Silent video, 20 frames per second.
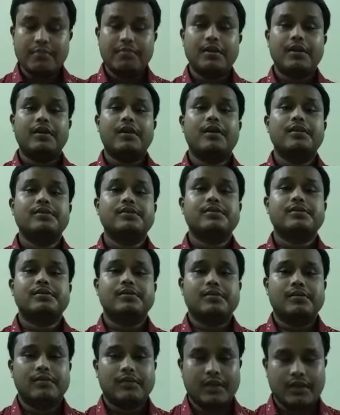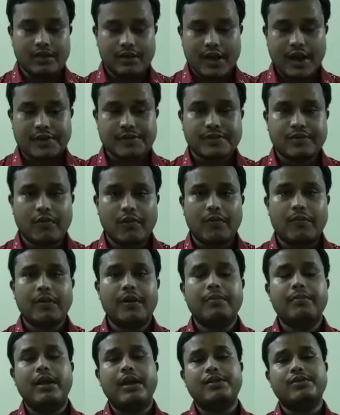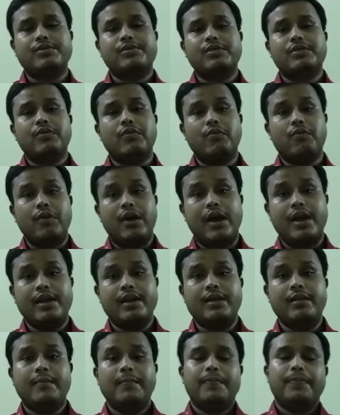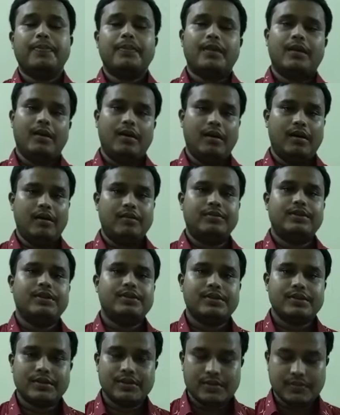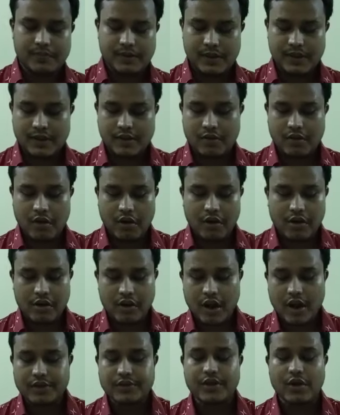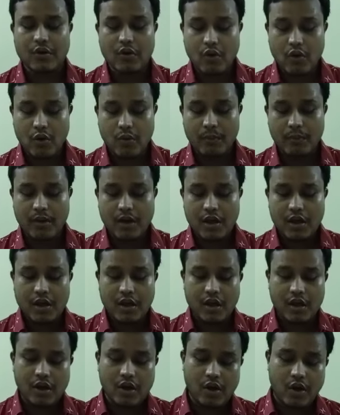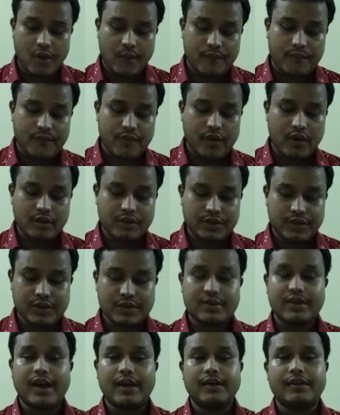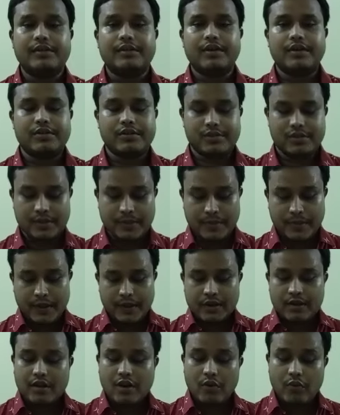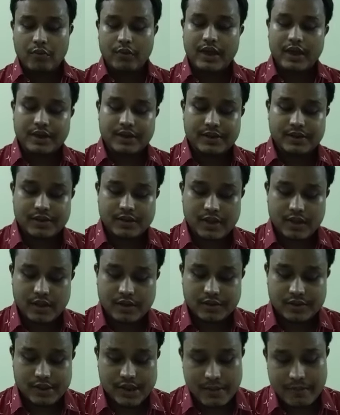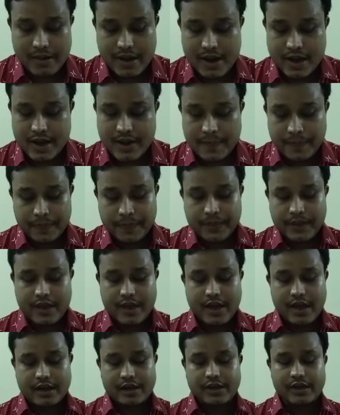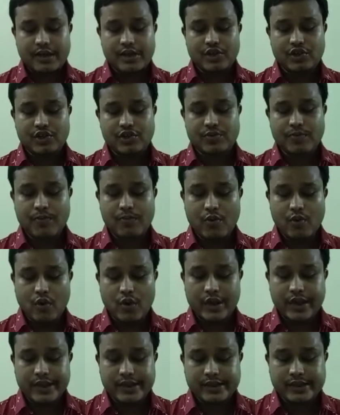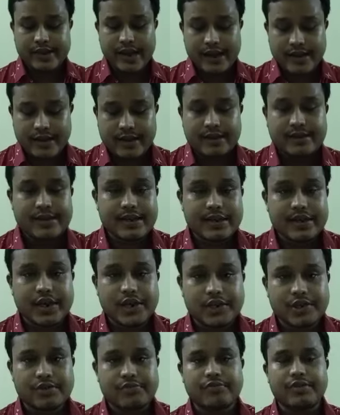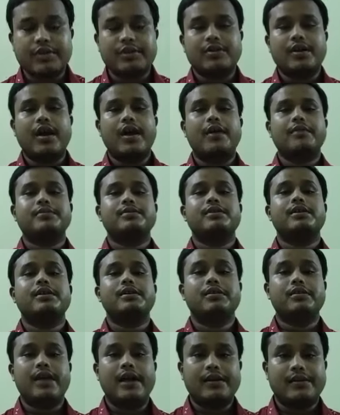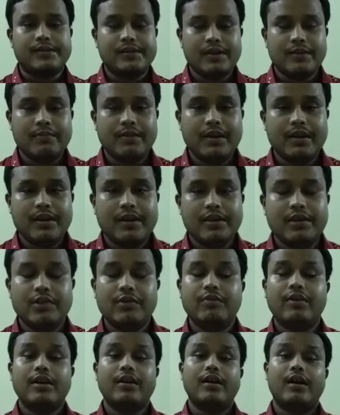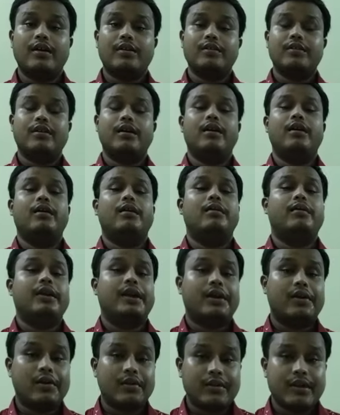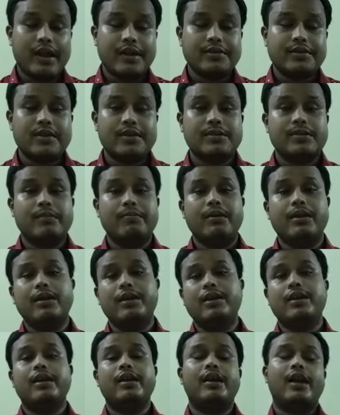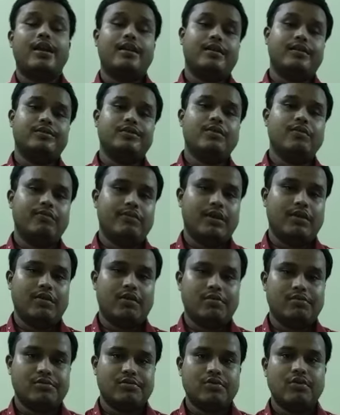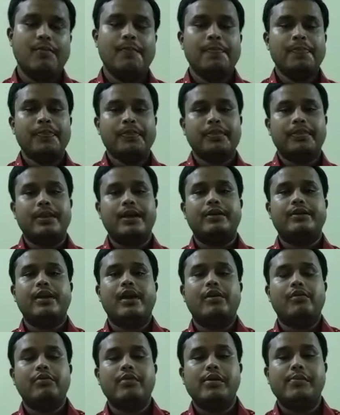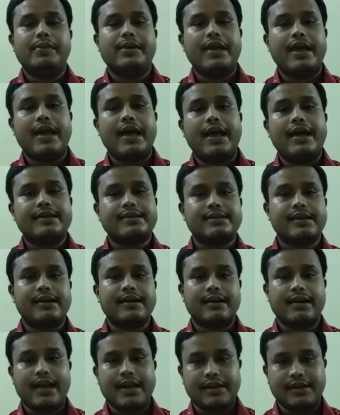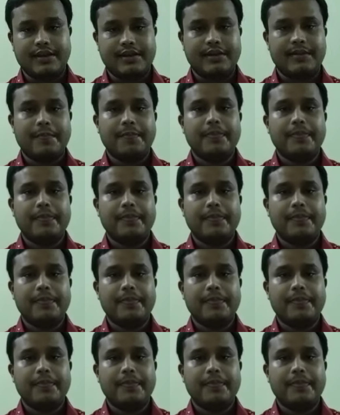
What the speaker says: Because it has not been mentioned why this is being called as the home of all these characters. Now where is the simile? Here each book is like a city street. I have said that simile, you can recognize the simile in another way also, that there will be as and like.